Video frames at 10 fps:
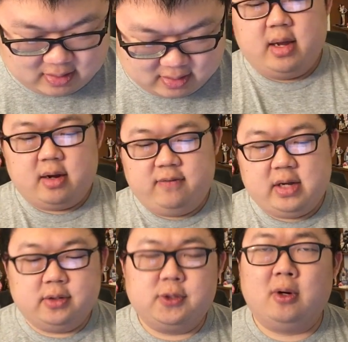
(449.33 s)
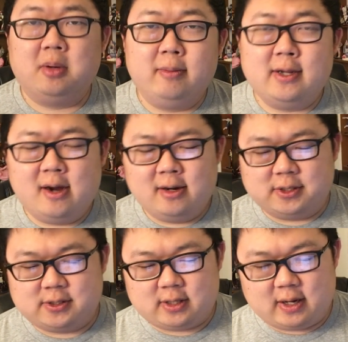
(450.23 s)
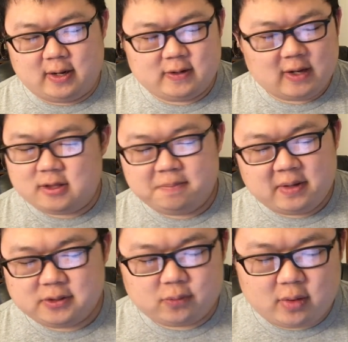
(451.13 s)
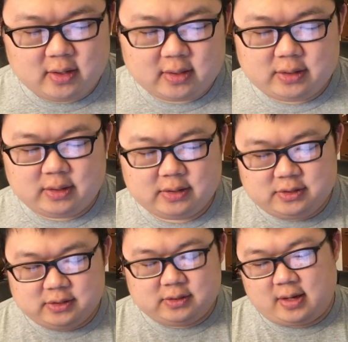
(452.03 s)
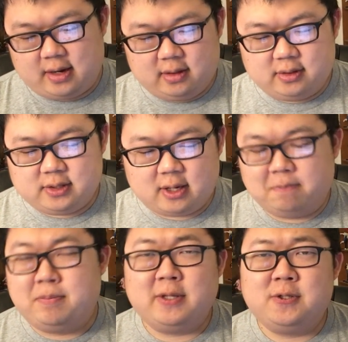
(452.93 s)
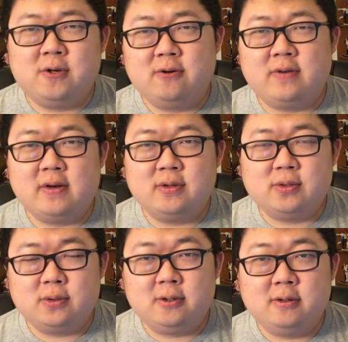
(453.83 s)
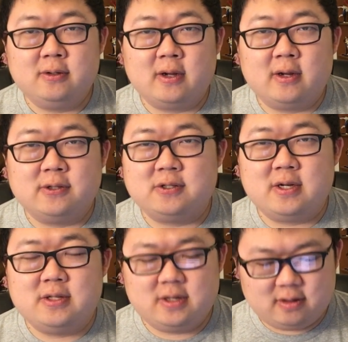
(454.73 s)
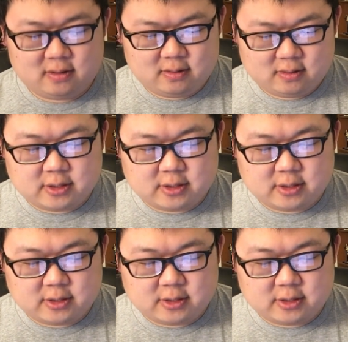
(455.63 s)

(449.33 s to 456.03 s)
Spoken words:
Mega Venusaur, I'm gonna be honest. Not the best one. It just kind of looks like a busier Venusaur. C tier.